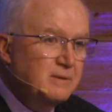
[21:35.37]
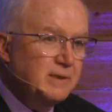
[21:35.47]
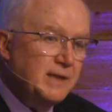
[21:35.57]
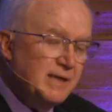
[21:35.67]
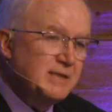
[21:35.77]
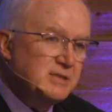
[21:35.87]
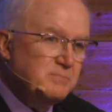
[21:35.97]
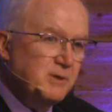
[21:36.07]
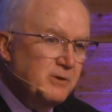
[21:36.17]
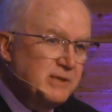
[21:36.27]
that I
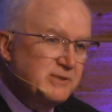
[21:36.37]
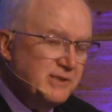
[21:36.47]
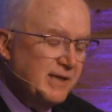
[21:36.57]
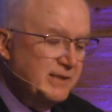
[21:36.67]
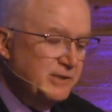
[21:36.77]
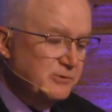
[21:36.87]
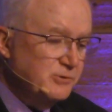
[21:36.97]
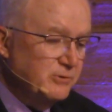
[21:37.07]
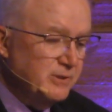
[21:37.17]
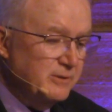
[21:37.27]
experienced nine
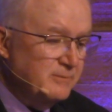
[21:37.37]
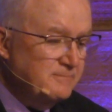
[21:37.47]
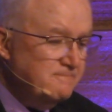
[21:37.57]
years earlier.